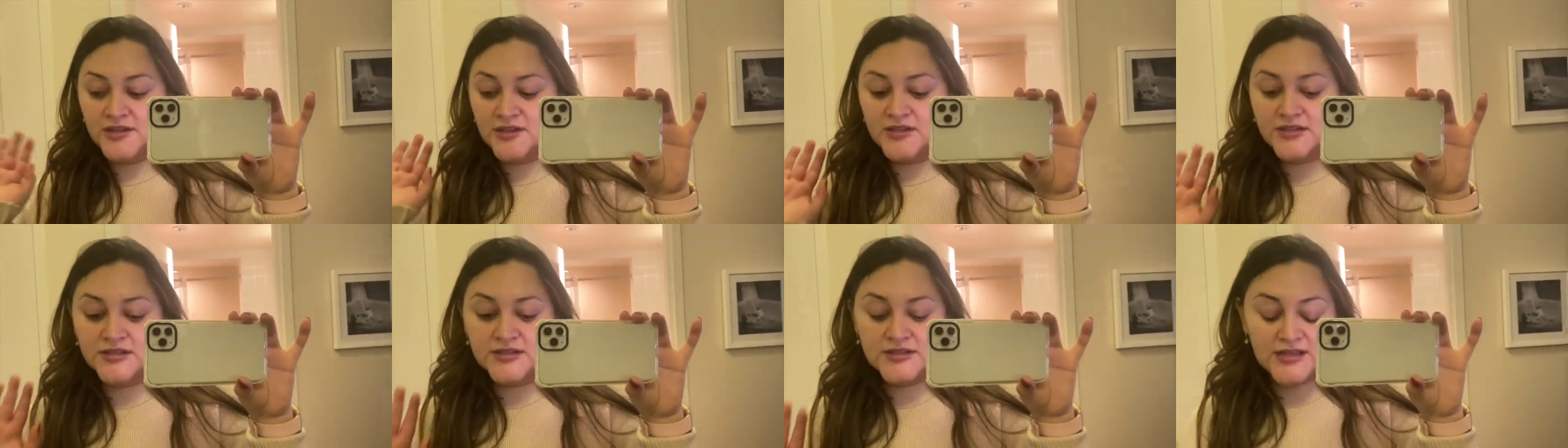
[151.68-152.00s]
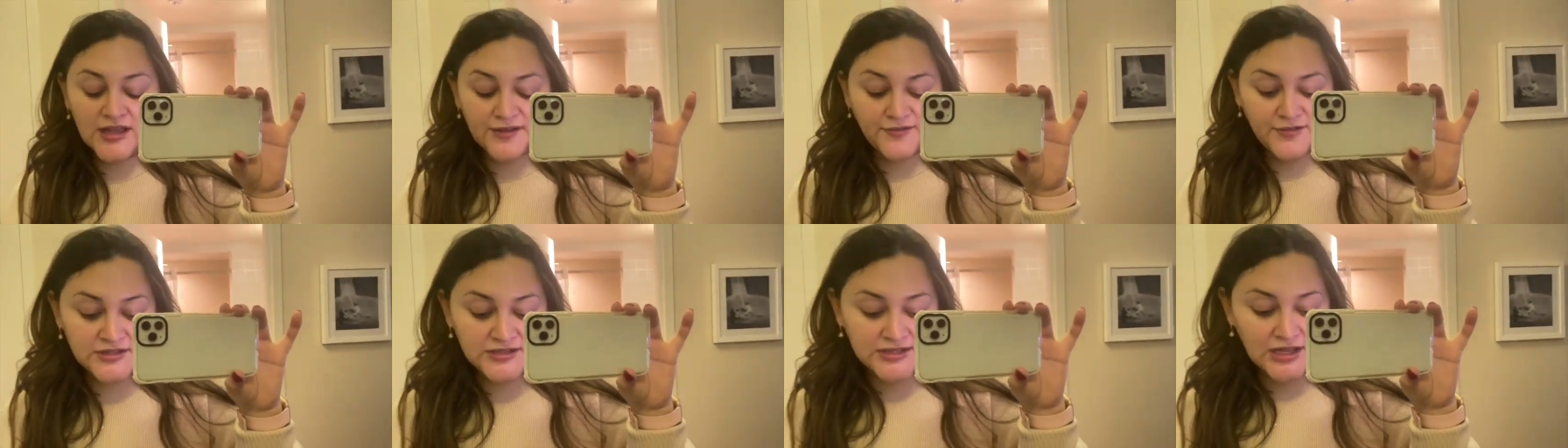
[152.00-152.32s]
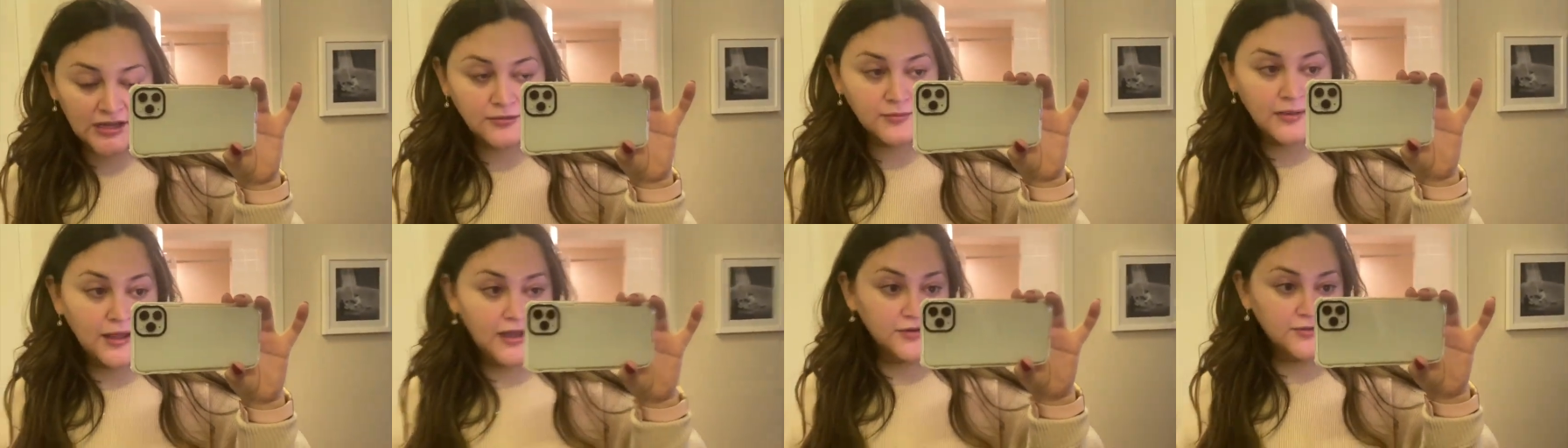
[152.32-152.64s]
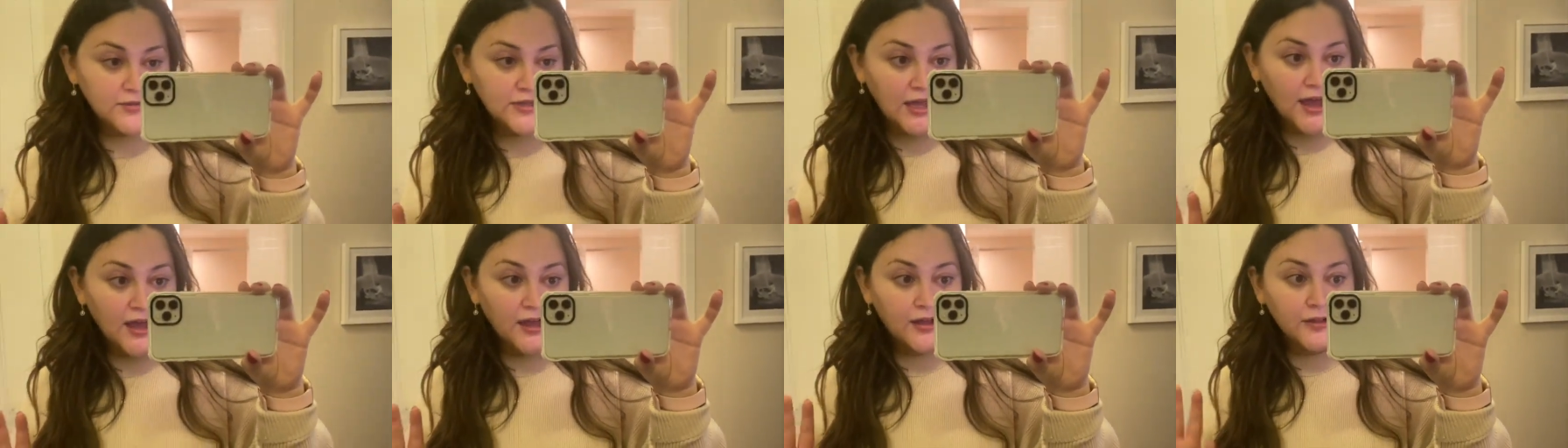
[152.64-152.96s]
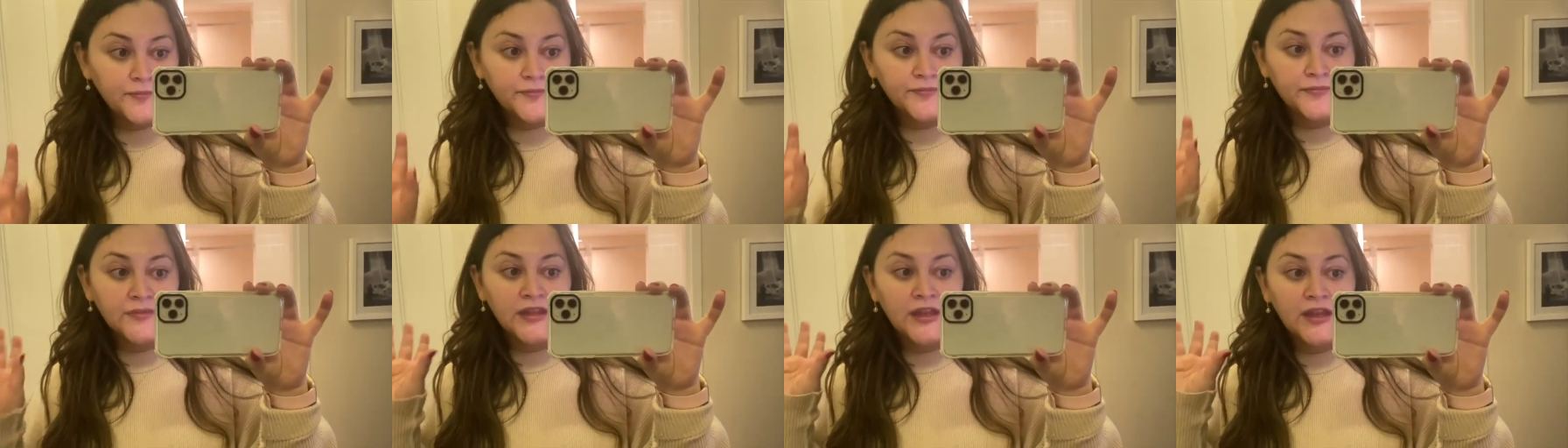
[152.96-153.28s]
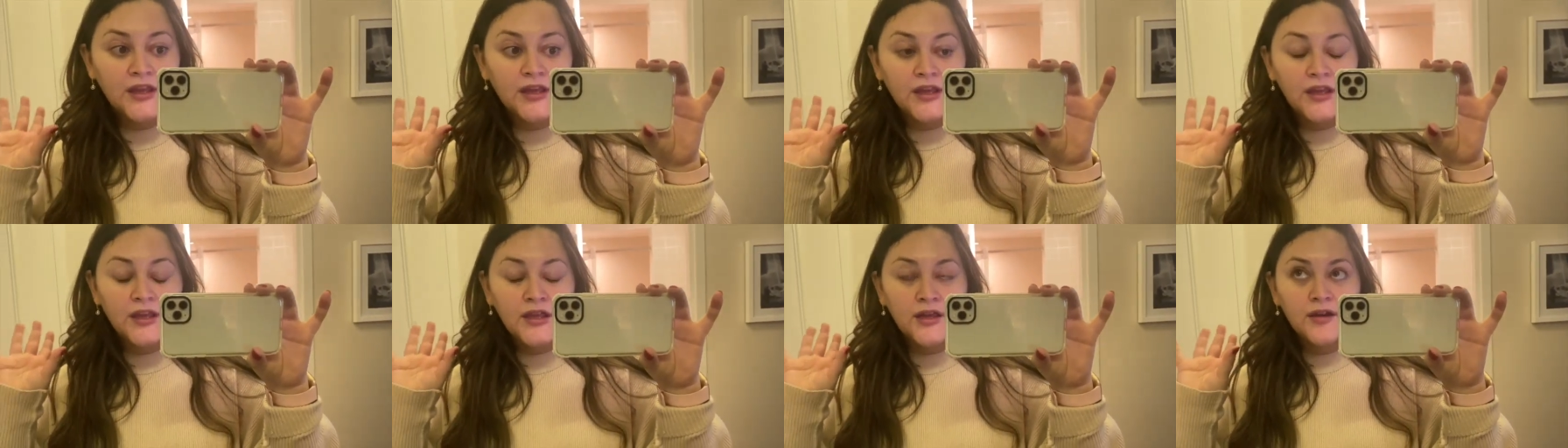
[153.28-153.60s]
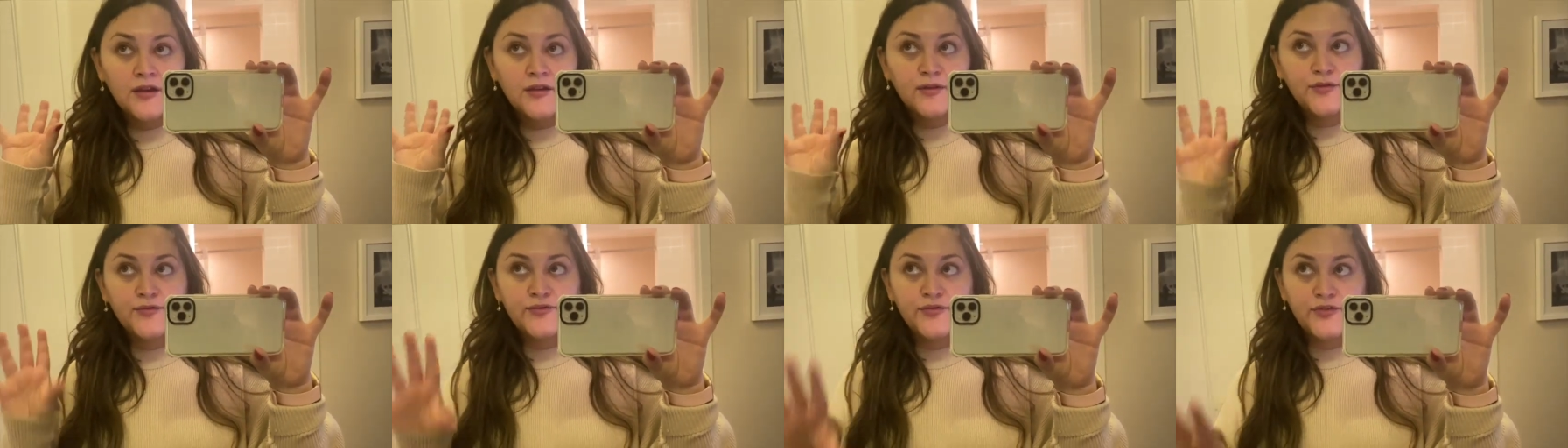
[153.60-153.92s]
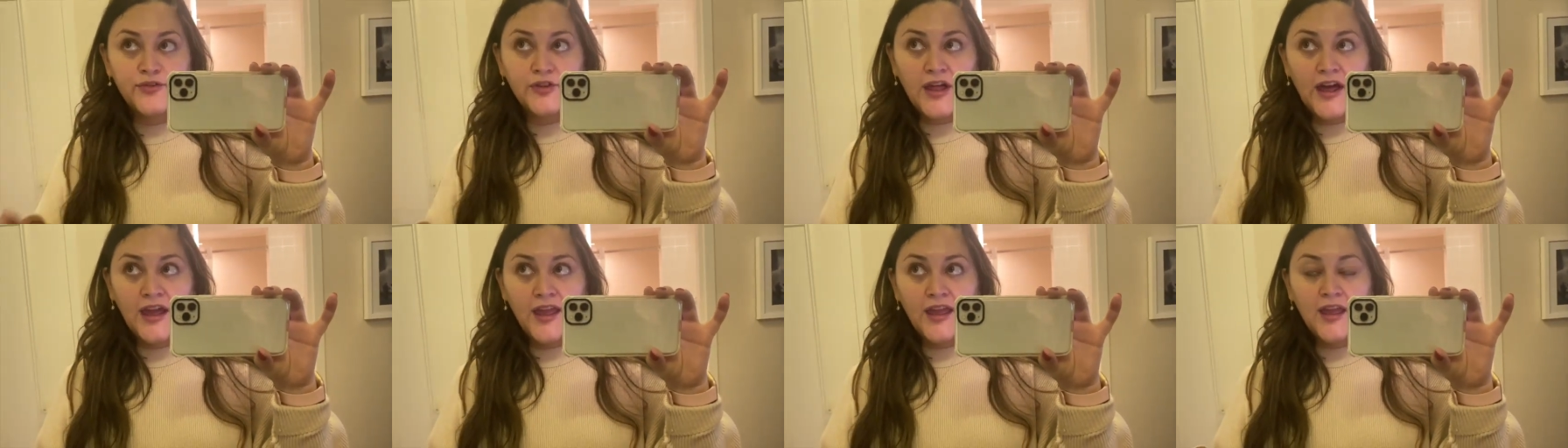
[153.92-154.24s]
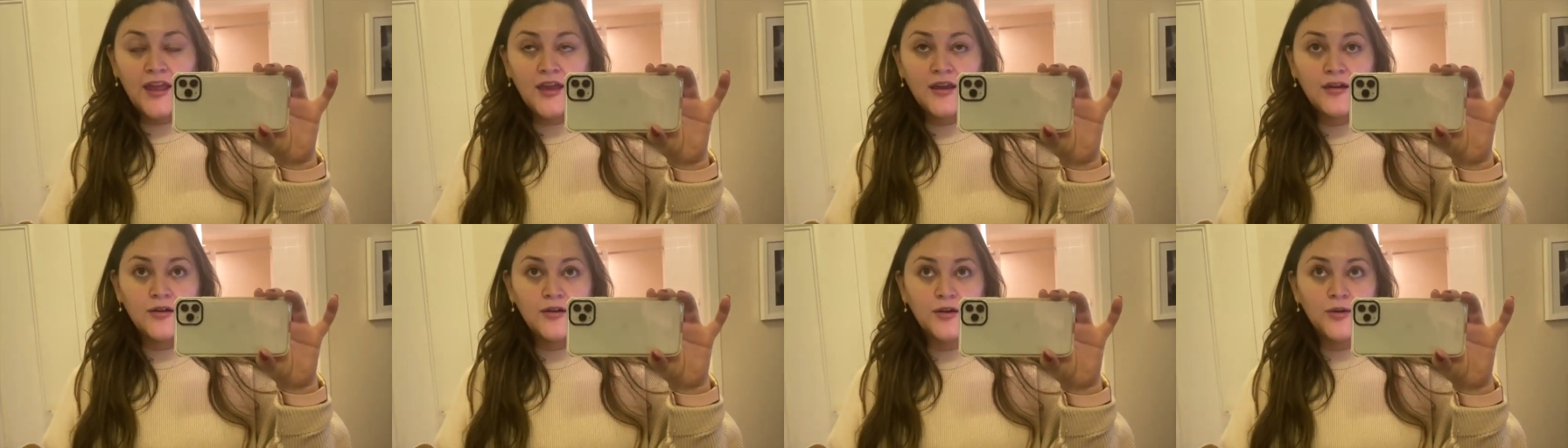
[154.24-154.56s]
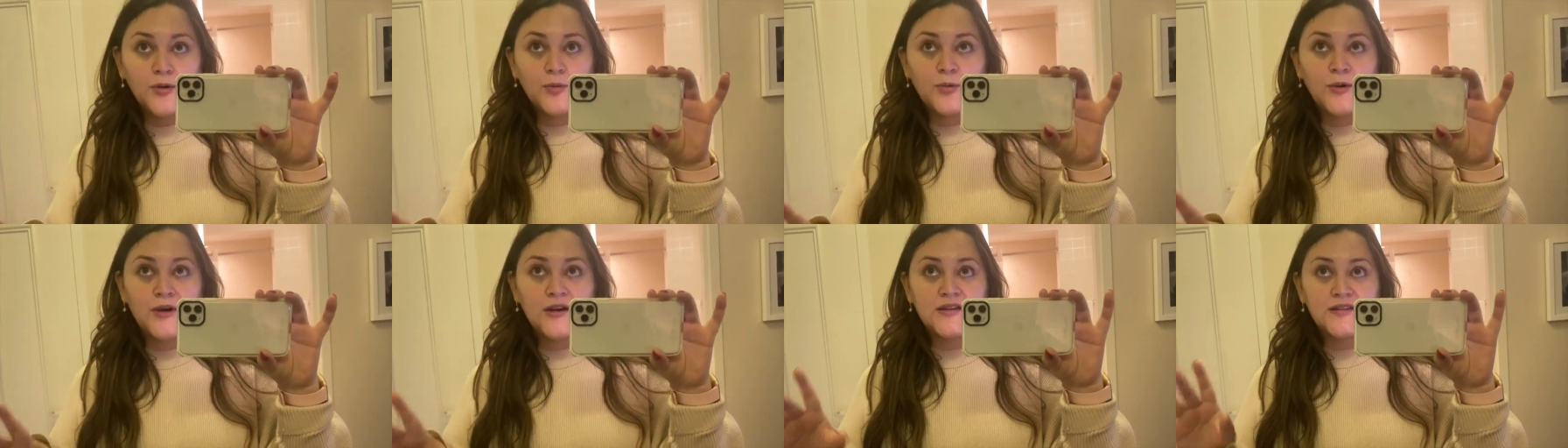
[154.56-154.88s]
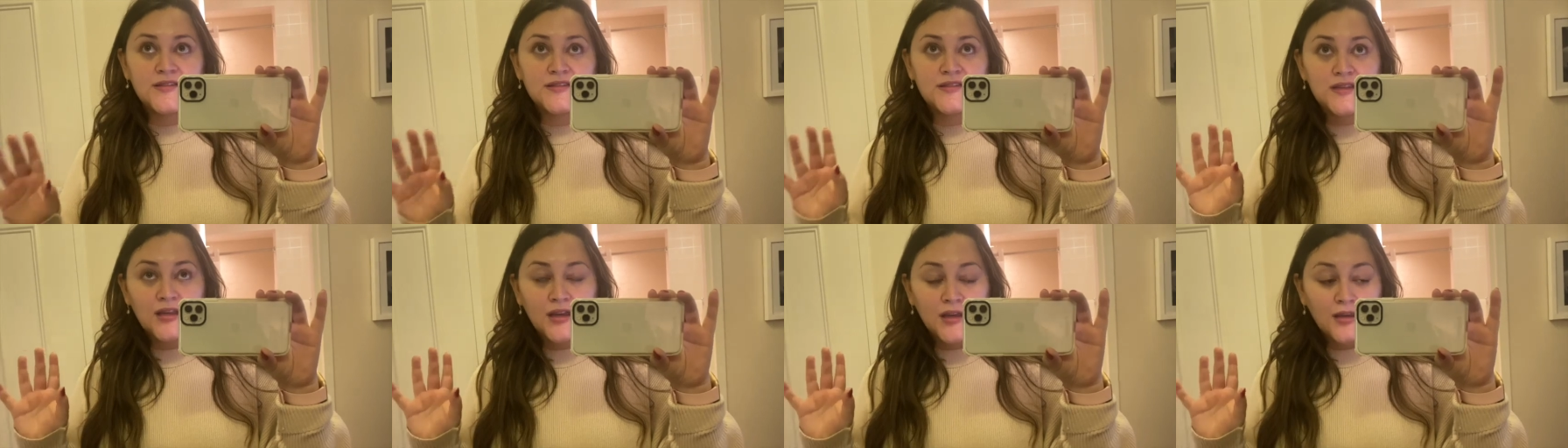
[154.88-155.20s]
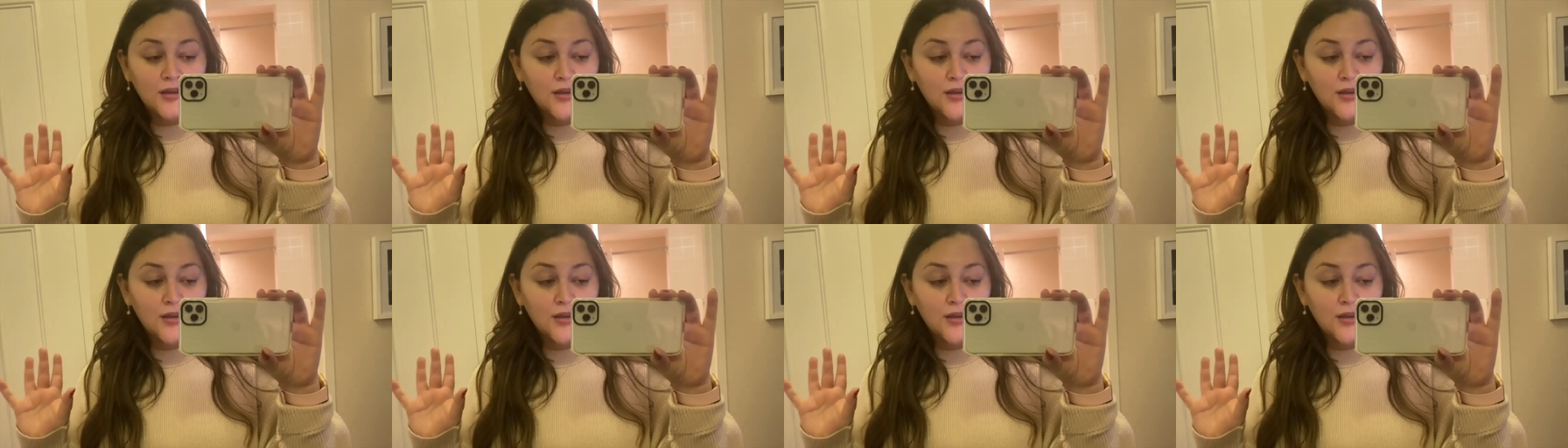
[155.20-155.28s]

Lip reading: Safe and sound in my hotel. Flight was